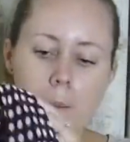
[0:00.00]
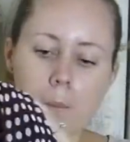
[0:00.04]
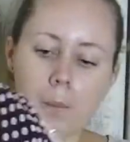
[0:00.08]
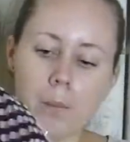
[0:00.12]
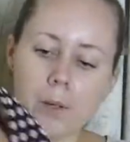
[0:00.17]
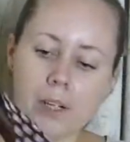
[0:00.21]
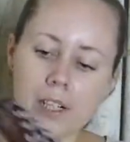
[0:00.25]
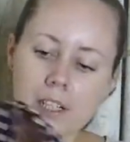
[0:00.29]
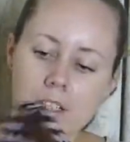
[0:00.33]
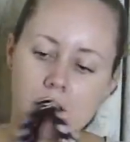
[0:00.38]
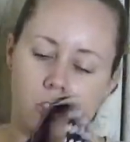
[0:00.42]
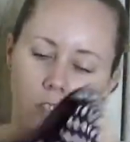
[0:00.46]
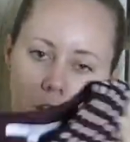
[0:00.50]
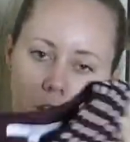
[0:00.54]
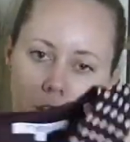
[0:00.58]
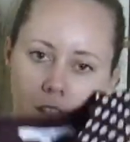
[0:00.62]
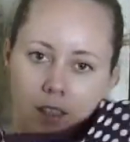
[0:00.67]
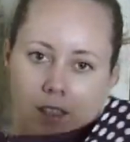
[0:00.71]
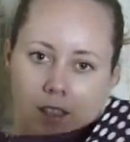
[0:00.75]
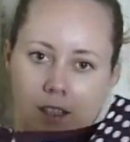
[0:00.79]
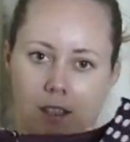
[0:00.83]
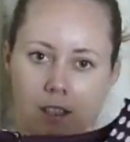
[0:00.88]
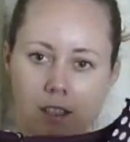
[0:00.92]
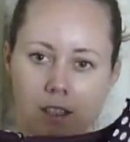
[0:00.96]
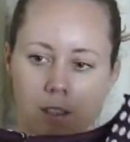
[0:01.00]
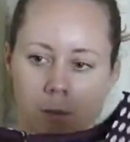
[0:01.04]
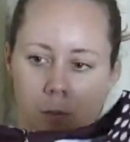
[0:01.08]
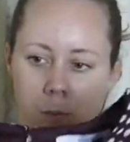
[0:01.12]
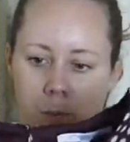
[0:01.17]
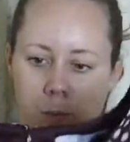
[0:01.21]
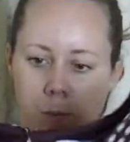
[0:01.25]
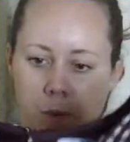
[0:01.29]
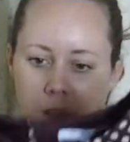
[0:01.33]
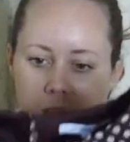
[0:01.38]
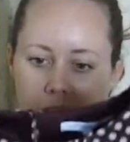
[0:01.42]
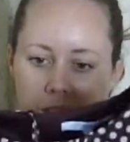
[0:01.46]
but it's just a
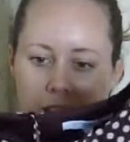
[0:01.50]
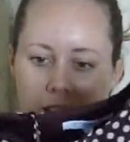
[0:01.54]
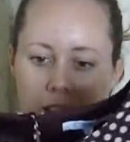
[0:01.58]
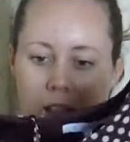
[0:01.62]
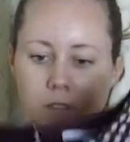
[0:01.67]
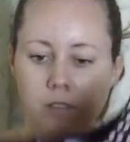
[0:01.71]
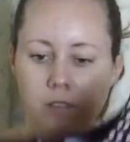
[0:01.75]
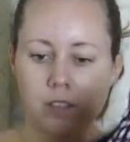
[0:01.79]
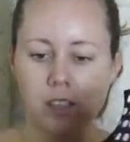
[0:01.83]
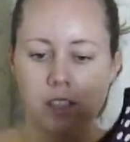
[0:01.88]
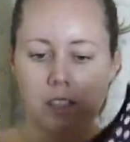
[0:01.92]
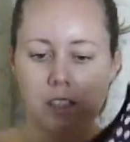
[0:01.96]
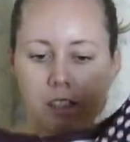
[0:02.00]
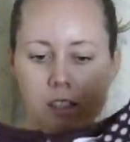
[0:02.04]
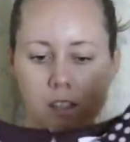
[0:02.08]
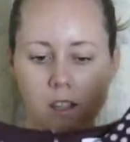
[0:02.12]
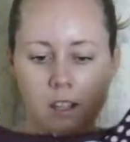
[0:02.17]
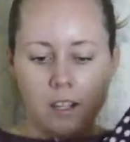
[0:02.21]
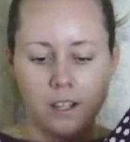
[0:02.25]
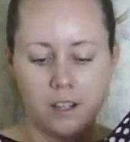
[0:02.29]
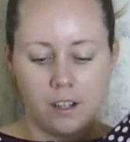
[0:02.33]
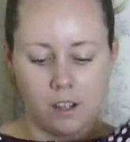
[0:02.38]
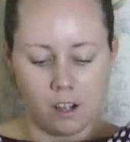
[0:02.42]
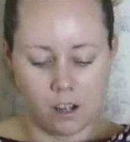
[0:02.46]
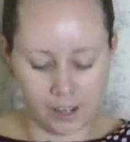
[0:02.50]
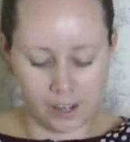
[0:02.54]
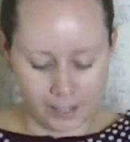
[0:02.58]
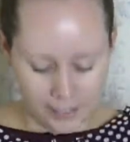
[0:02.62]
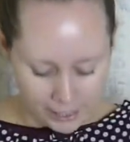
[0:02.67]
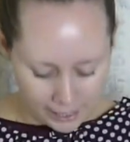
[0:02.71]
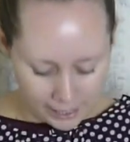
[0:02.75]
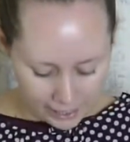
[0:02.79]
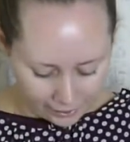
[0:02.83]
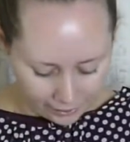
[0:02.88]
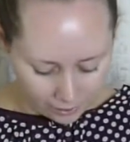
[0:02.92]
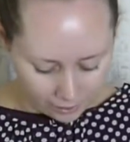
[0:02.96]
sleeveless, kind of high
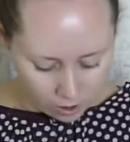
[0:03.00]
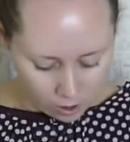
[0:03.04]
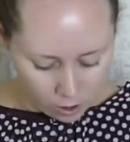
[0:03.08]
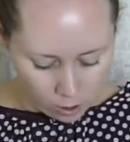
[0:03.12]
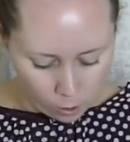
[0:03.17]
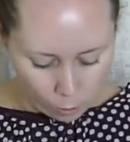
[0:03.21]
neck,